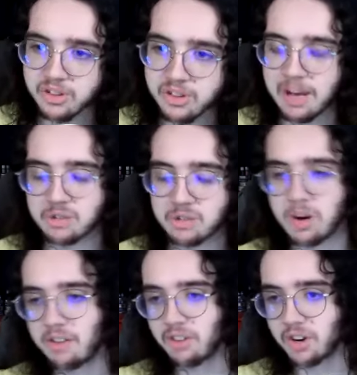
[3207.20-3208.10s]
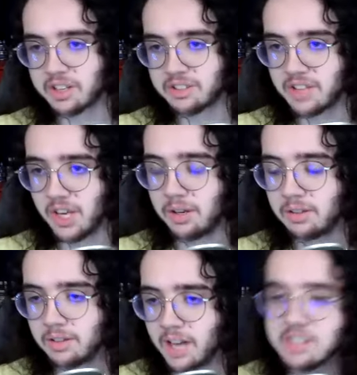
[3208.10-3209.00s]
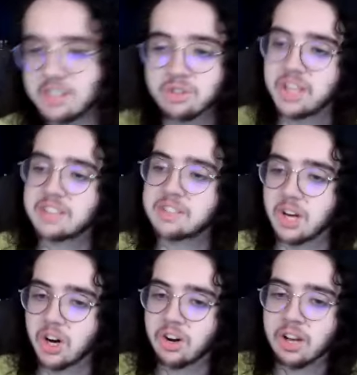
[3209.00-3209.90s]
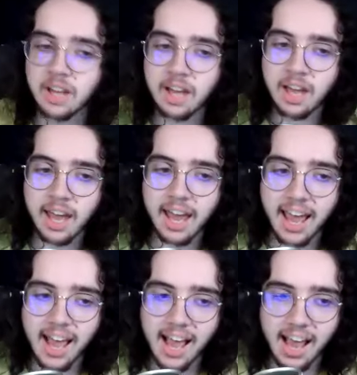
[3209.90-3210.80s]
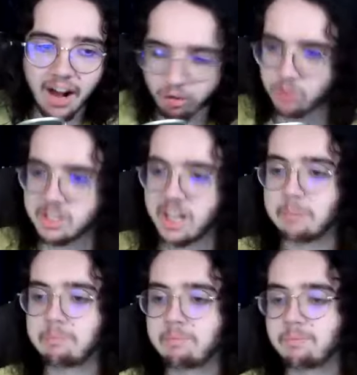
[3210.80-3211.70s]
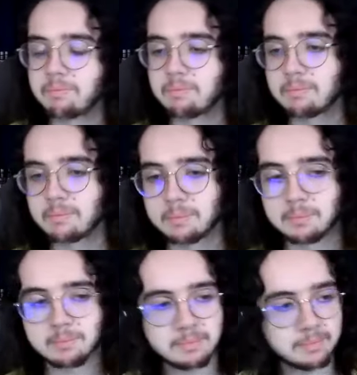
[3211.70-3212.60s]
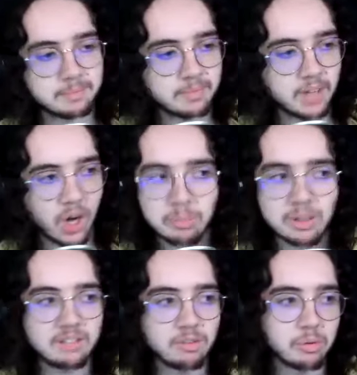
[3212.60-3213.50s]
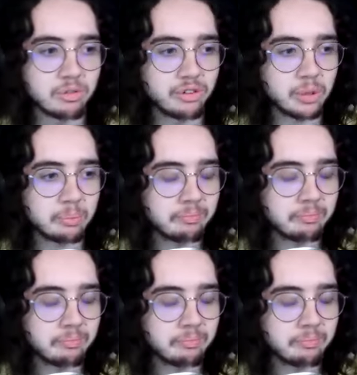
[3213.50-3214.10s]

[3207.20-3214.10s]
the best we're ever going to see. Not just this year, of all time. Unbelievable film.